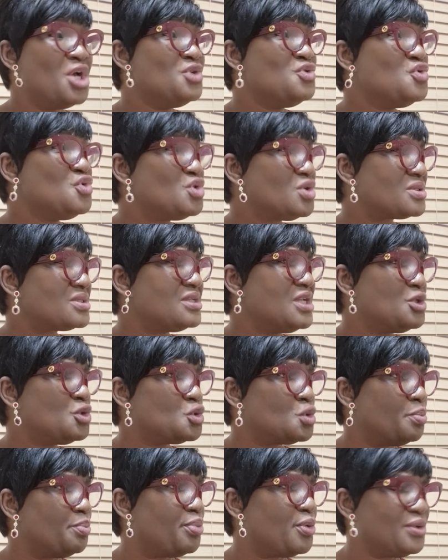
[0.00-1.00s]
you just need
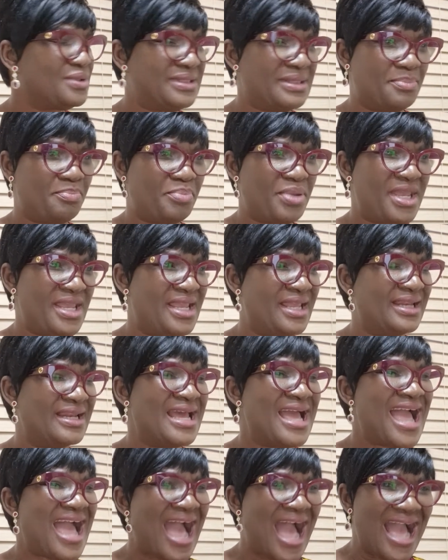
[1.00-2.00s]
to put the pin